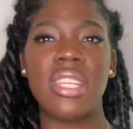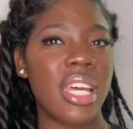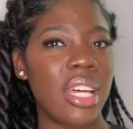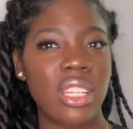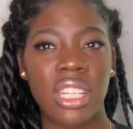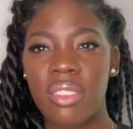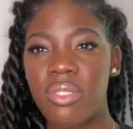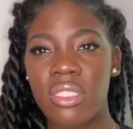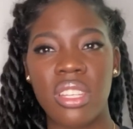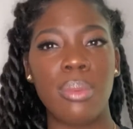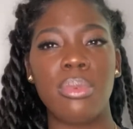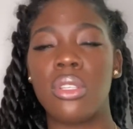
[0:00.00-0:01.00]
give
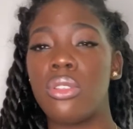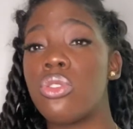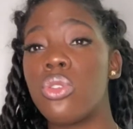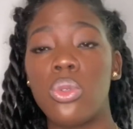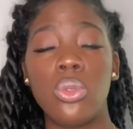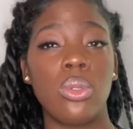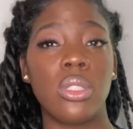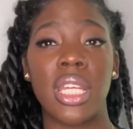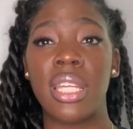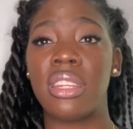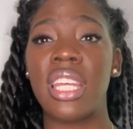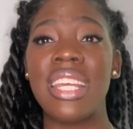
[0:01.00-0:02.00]
tips and tools
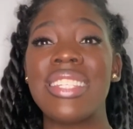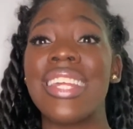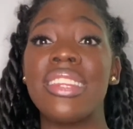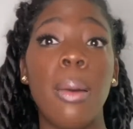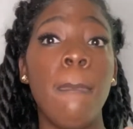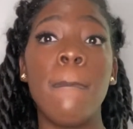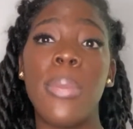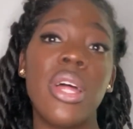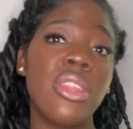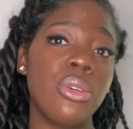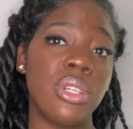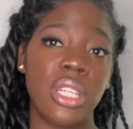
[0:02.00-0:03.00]
and things that the
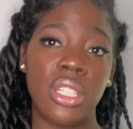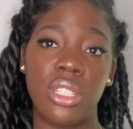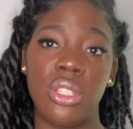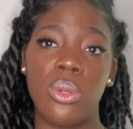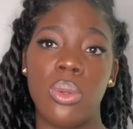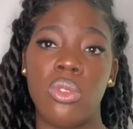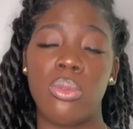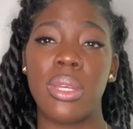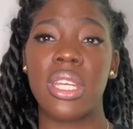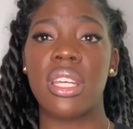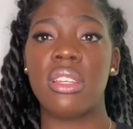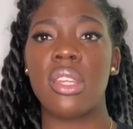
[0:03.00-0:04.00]
mother could use?
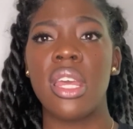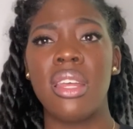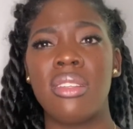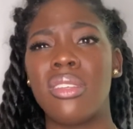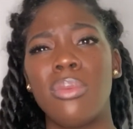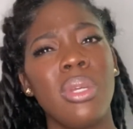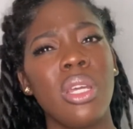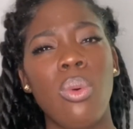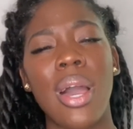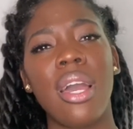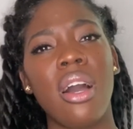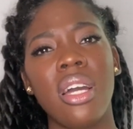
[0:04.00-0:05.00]
Because to be
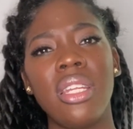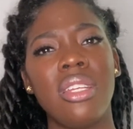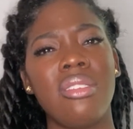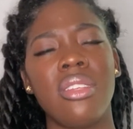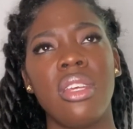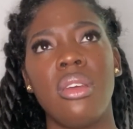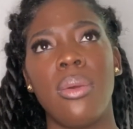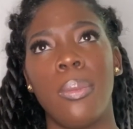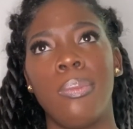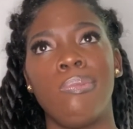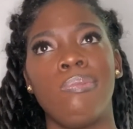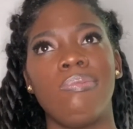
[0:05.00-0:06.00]
quite honest,
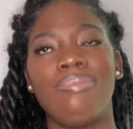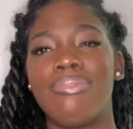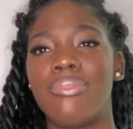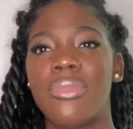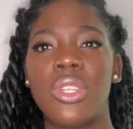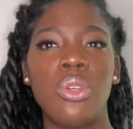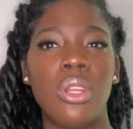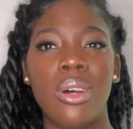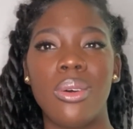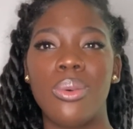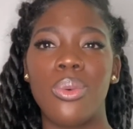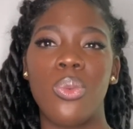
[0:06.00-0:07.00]
we
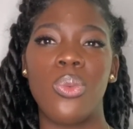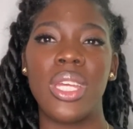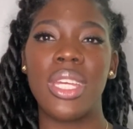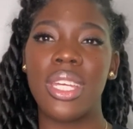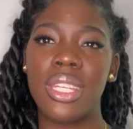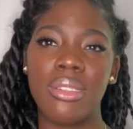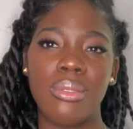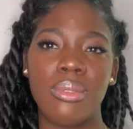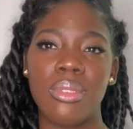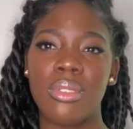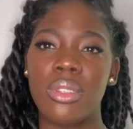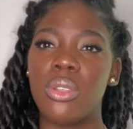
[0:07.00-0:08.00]

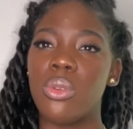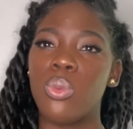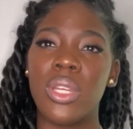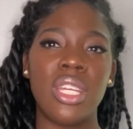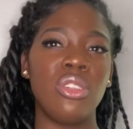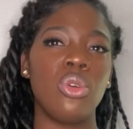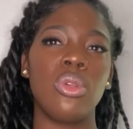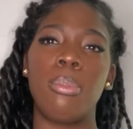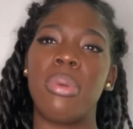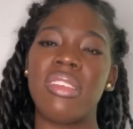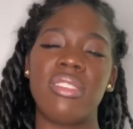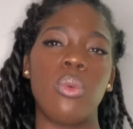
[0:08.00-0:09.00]
can do the
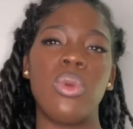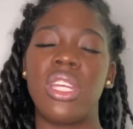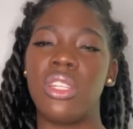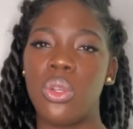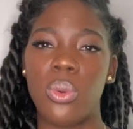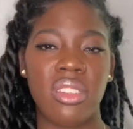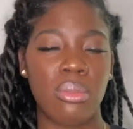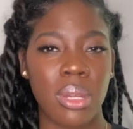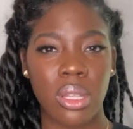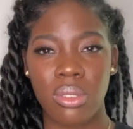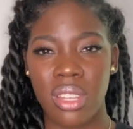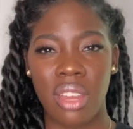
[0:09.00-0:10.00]
best that we can do as
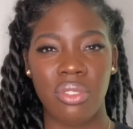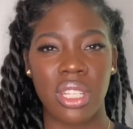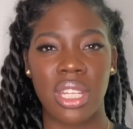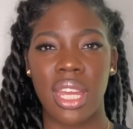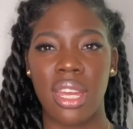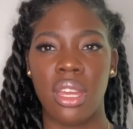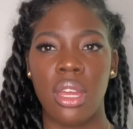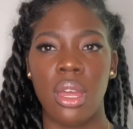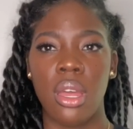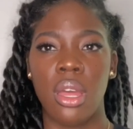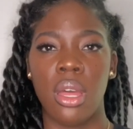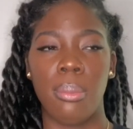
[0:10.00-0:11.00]
mothers every day.
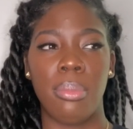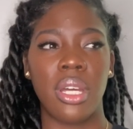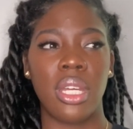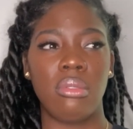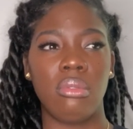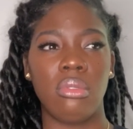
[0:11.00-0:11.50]
But